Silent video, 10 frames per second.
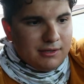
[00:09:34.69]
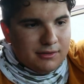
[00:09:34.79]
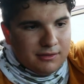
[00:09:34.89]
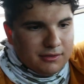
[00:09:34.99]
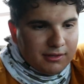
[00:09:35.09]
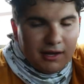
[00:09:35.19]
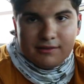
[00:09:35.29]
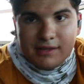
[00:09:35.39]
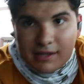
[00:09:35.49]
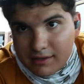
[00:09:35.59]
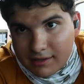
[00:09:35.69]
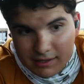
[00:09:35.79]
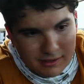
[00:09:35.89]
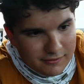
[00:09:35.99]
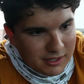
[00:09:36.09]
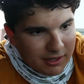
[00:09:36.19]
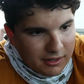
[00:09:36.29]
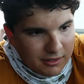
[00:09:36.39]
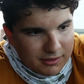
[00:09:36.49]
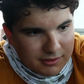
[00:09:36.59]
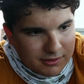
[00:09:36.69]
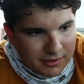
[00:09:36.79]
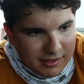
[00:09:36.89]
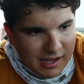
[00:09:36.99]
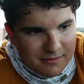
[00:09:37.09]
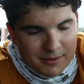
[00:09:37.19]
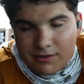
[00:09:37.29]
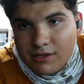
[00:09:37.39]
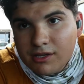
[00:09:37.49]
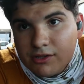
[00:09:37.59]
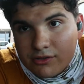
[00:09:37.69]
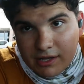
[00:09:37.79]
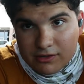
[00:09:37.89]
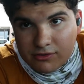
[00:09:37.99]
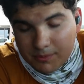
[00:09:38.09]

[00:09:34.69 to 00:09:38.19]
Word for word: I toss that on there and I've got all these attachments. So that's